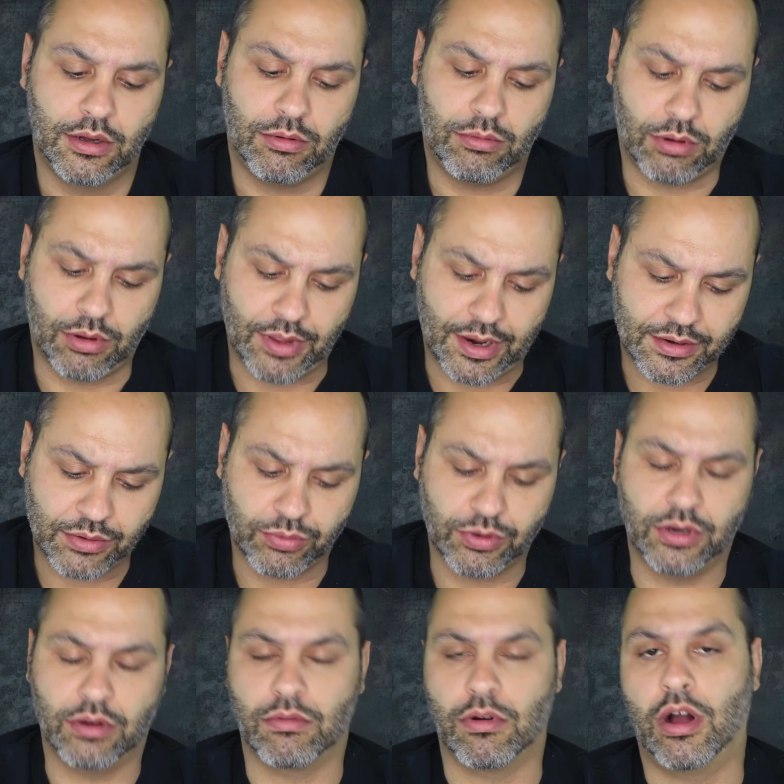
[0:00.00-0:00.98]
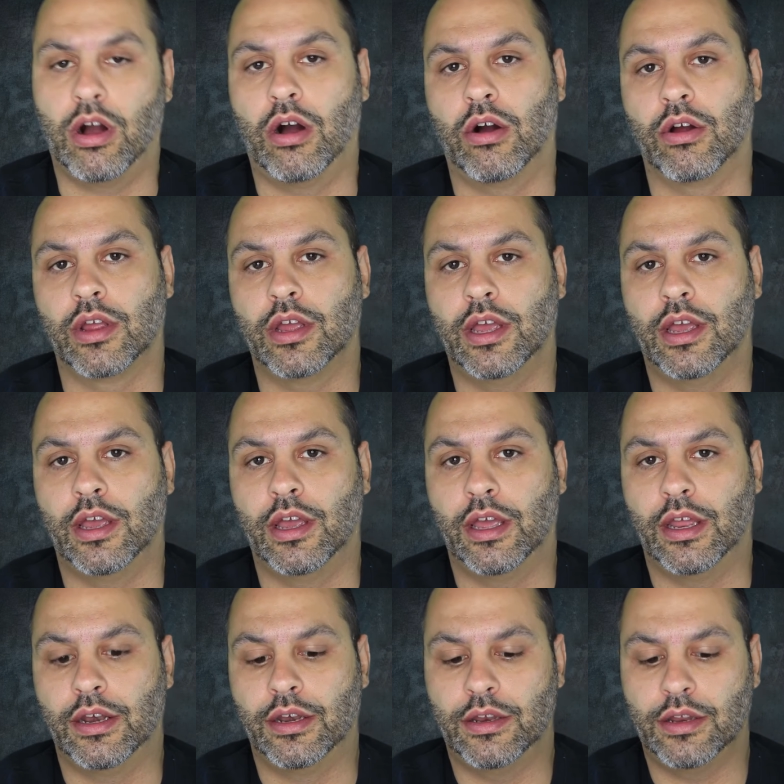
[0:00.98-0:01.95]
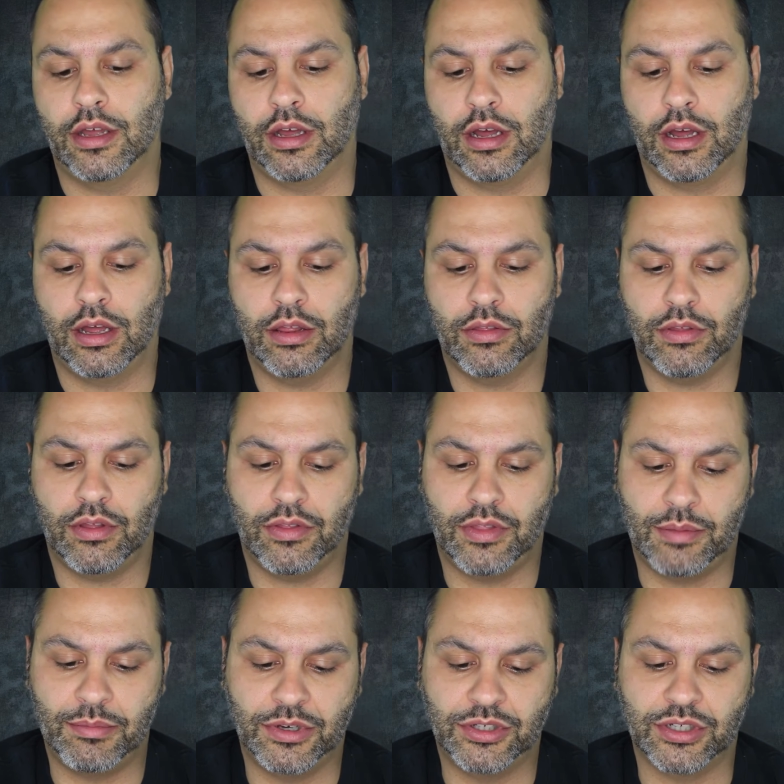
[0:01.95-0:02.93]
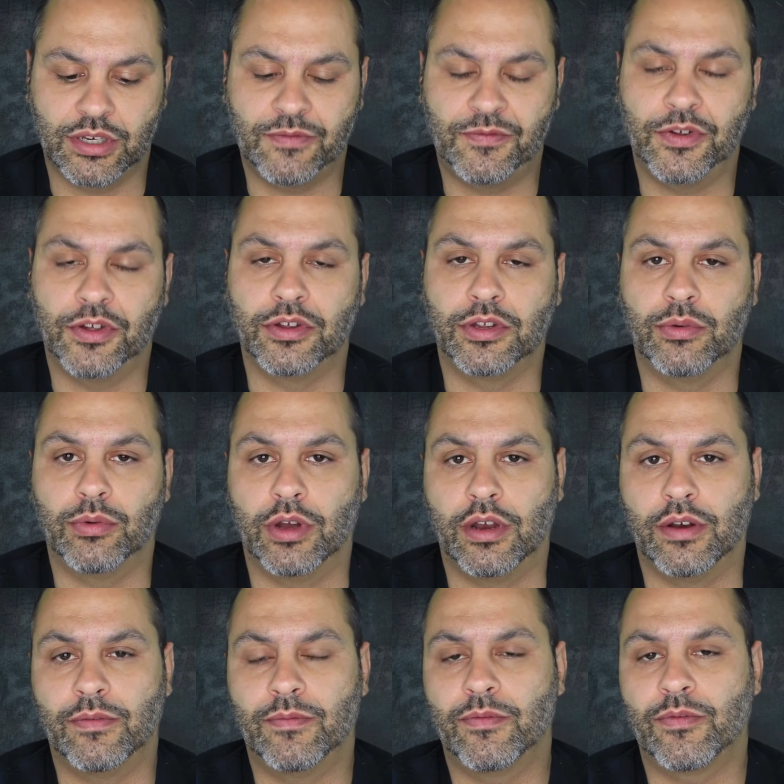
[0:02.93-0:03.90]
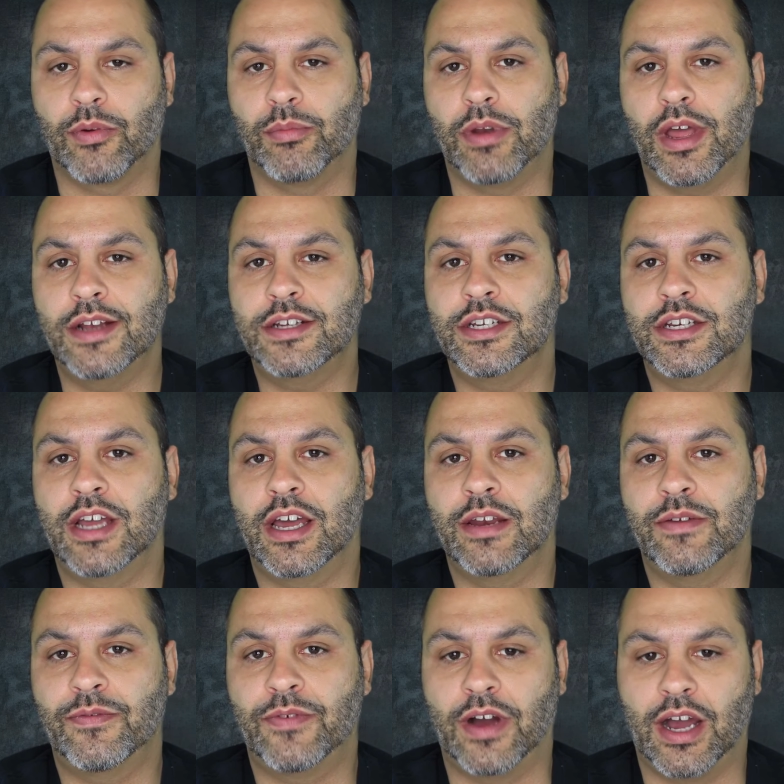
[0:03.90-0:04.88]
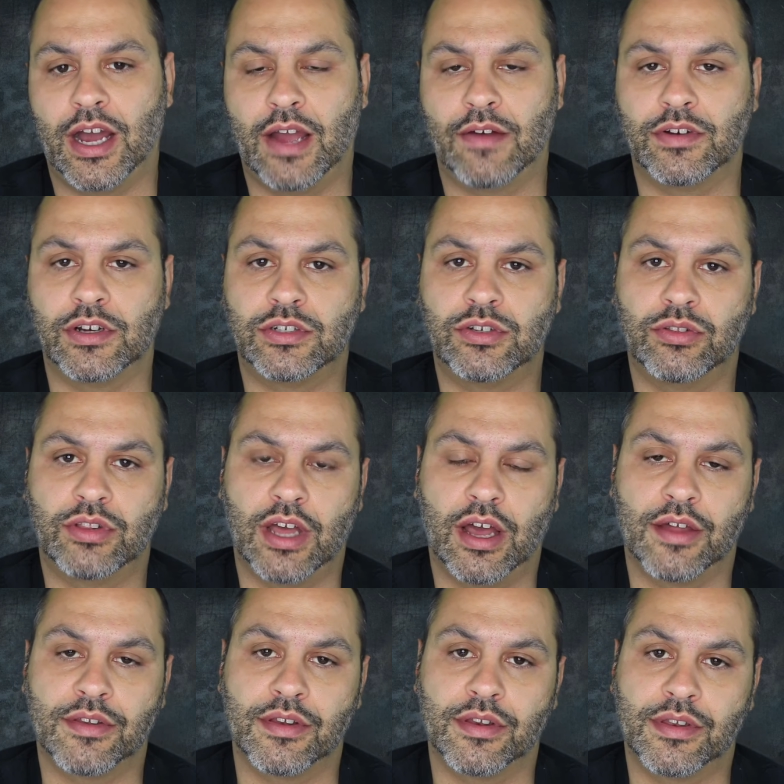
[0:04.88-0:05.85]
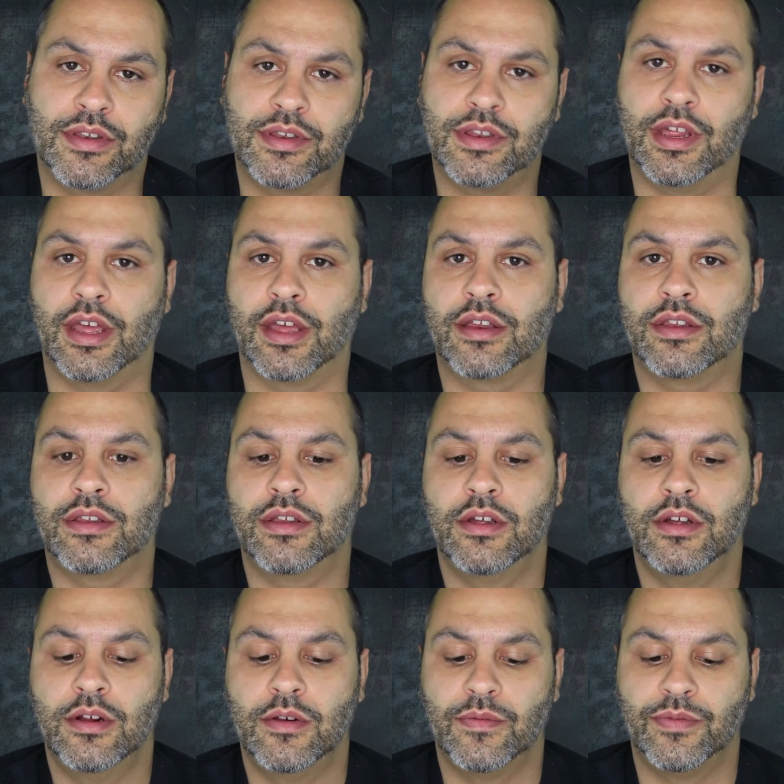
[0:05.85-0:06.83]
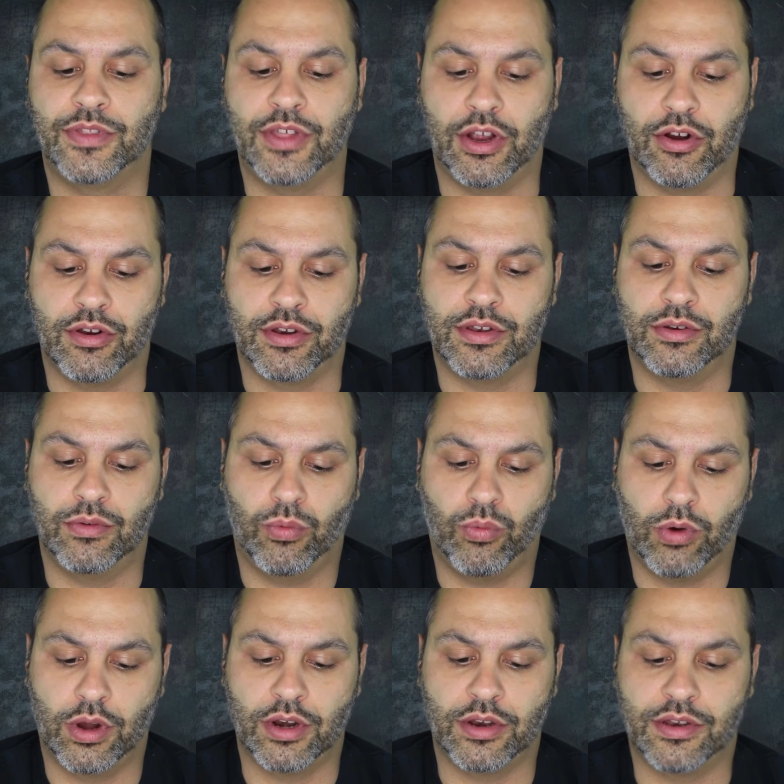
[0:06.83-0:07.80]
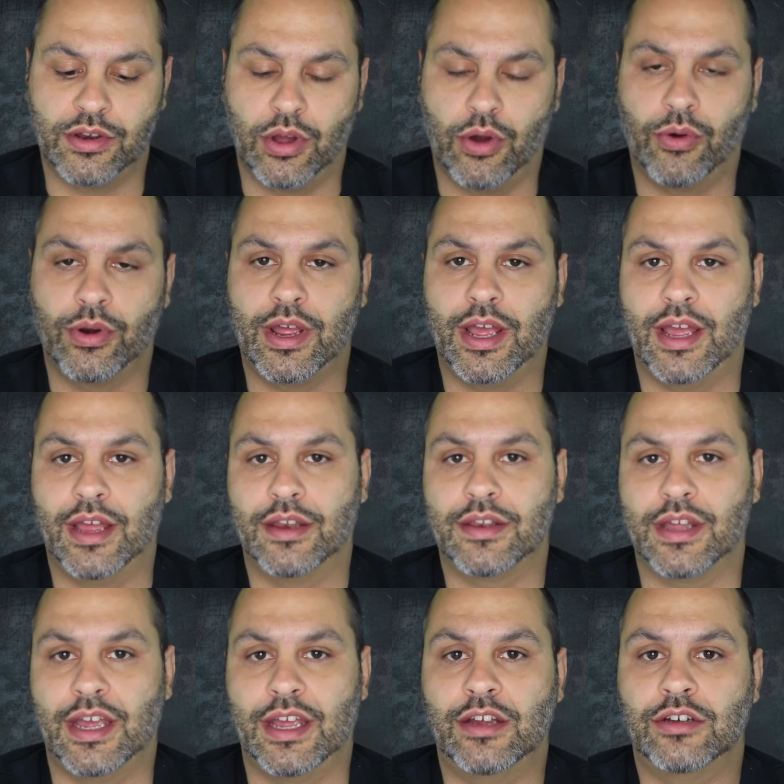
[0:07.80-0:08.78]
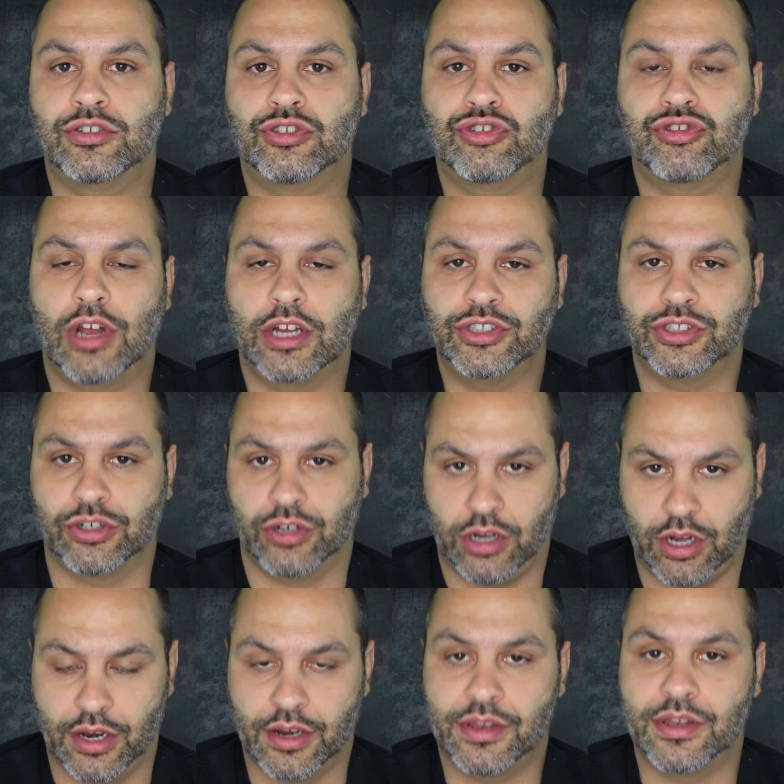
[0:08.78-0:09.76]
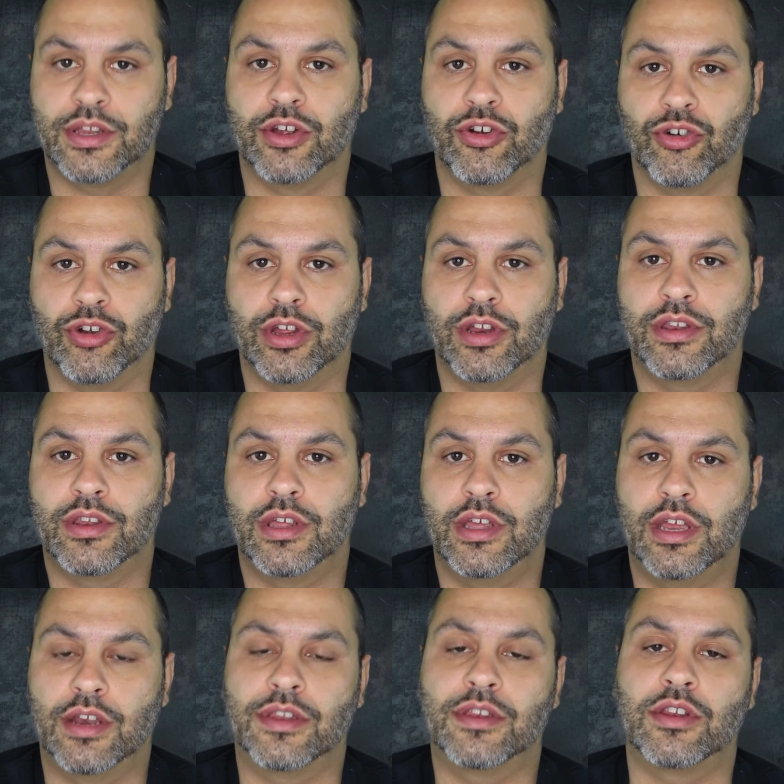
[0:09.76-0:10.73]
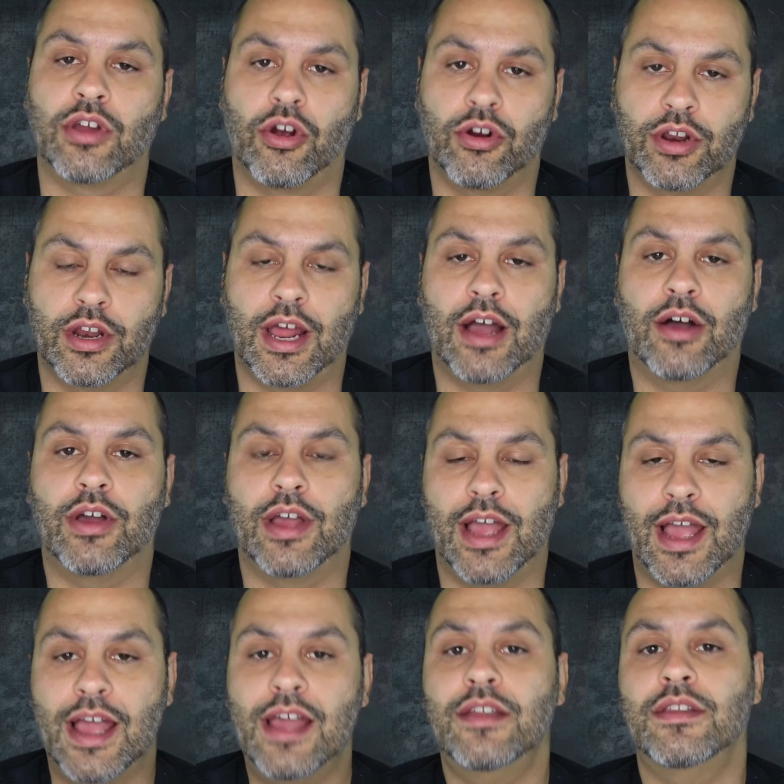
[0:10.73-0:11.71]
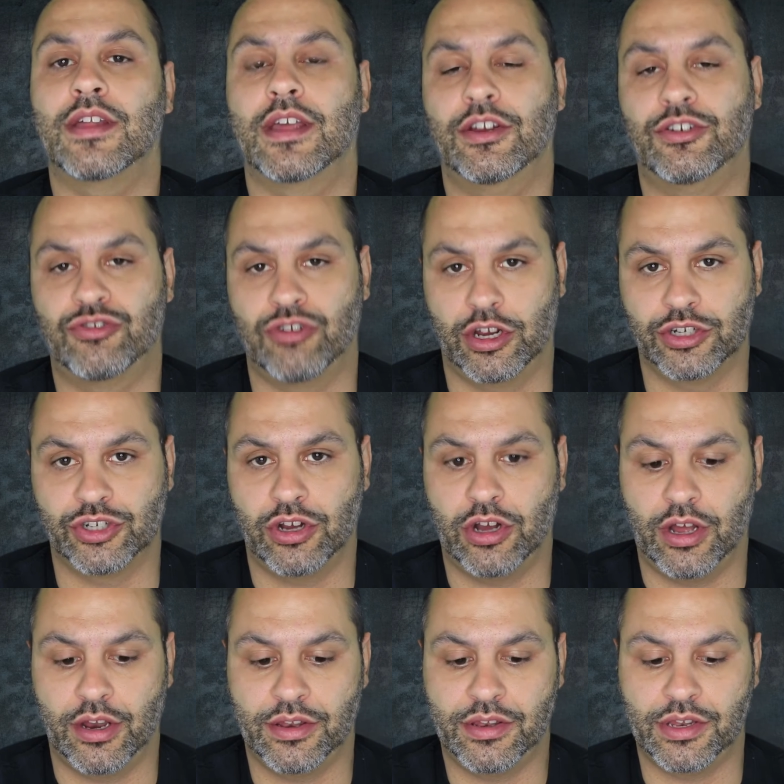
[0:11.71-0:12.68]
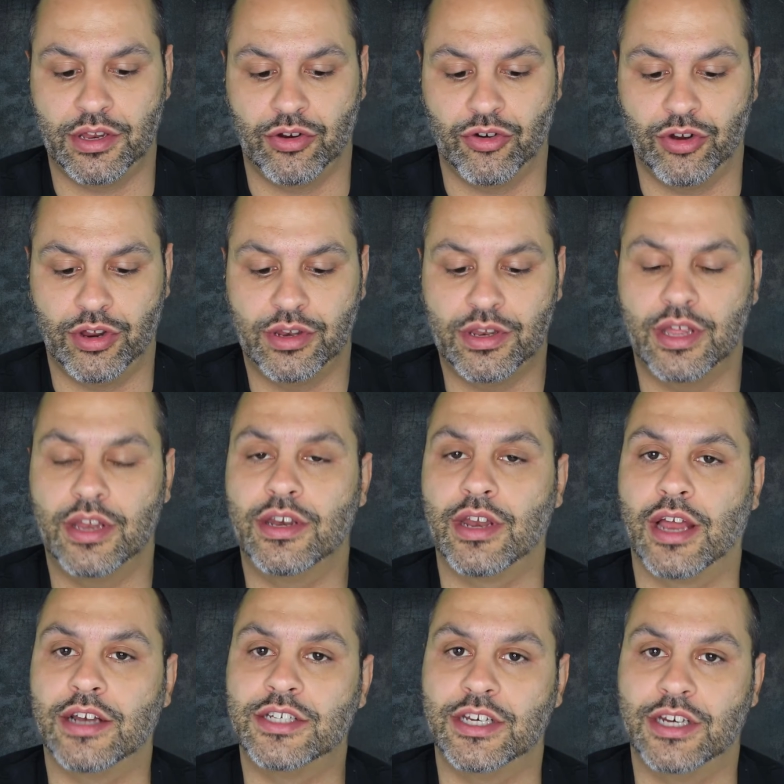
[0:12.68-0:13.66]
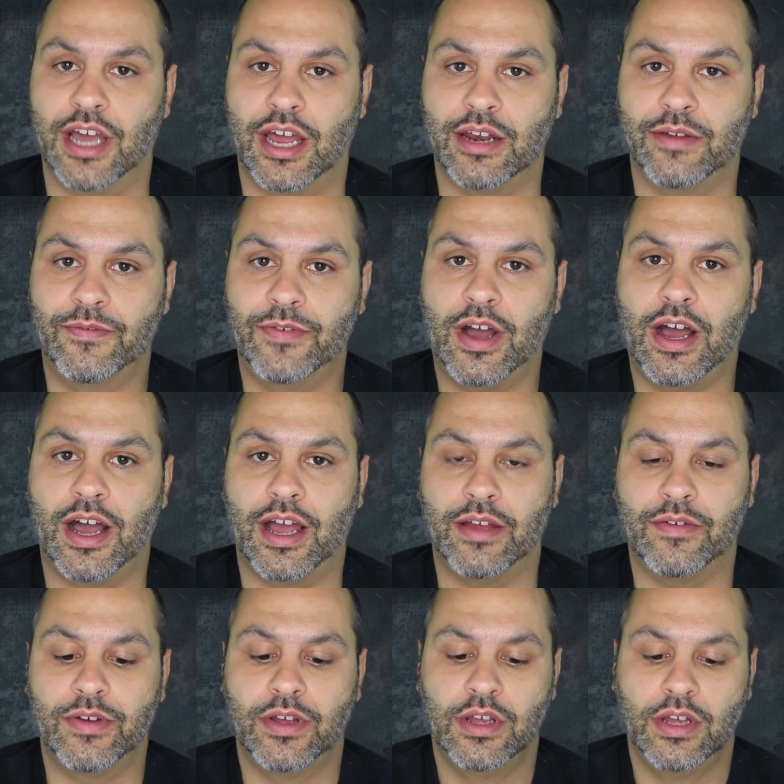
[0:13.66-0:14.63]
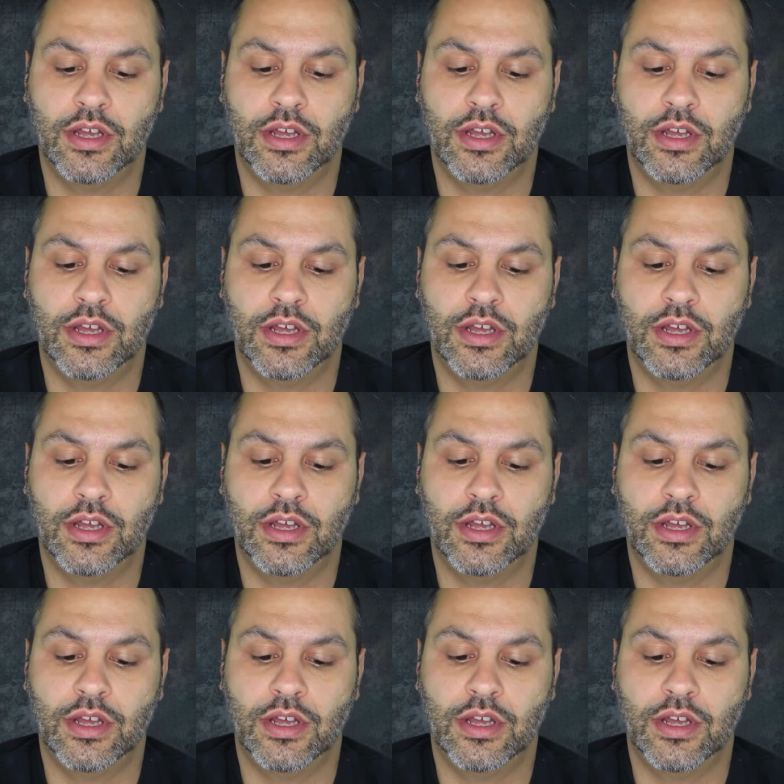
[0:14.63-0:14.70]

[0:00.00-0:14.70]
Well, that's where you're wrong, and let me just fill you in. From 1995 to 2006, there is what is known as a treasure hunt series. It started out as a treasure hunt series in 1995.